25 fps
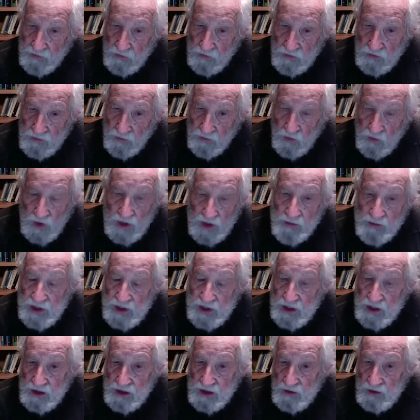way
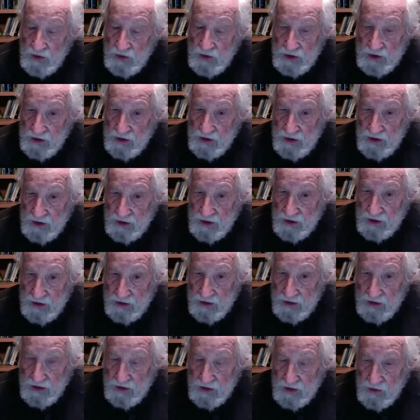beyond what
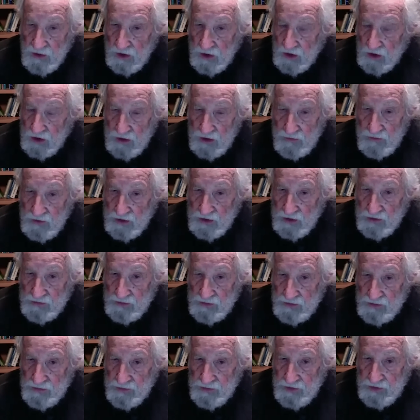the drug
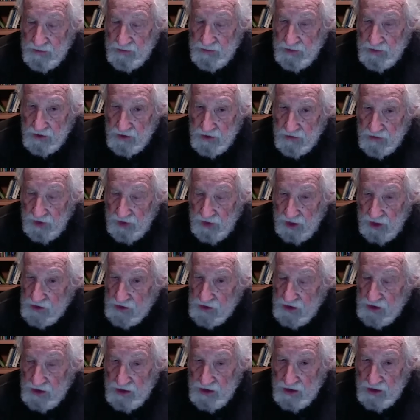or
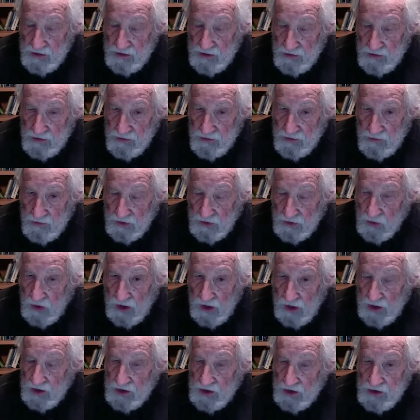vaccine
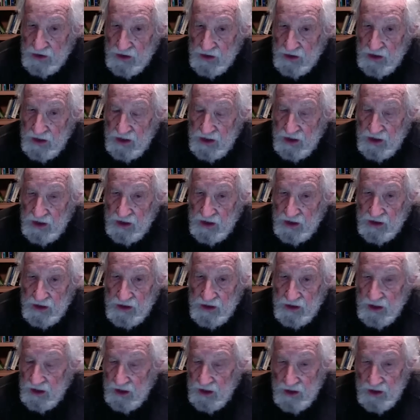requires.
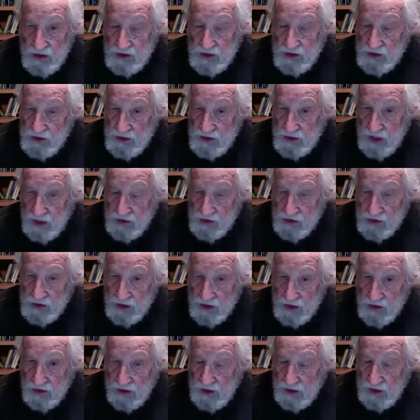None of this is
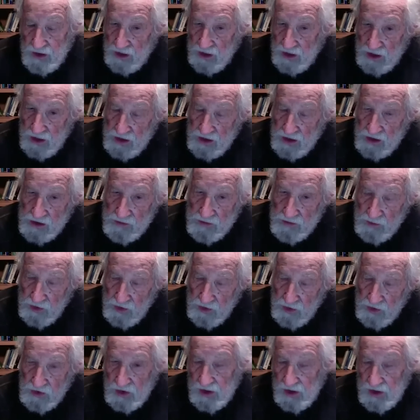necessary. Again, this
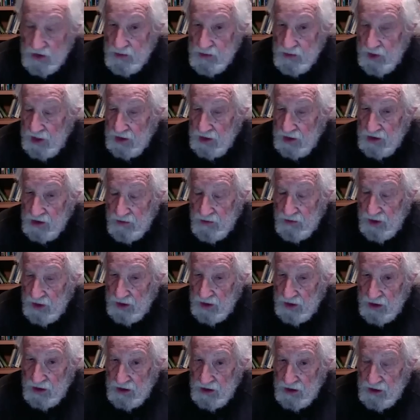mostly goes back to
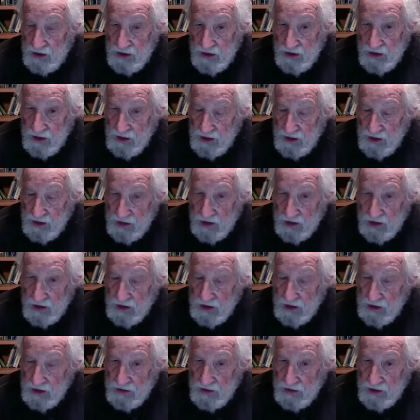Reagan and
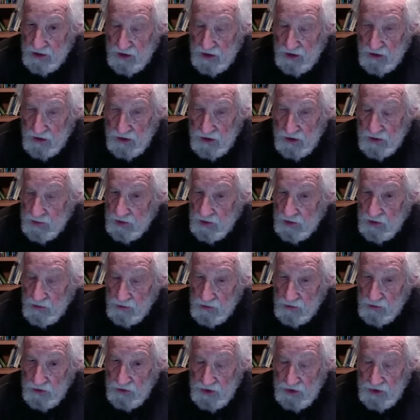the neoliberal
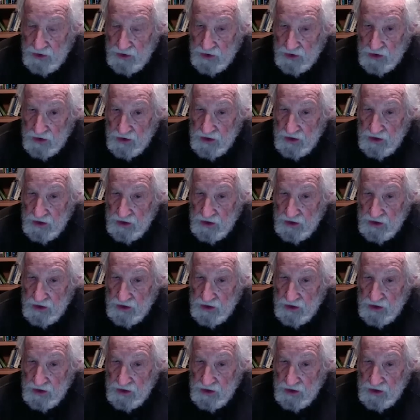years.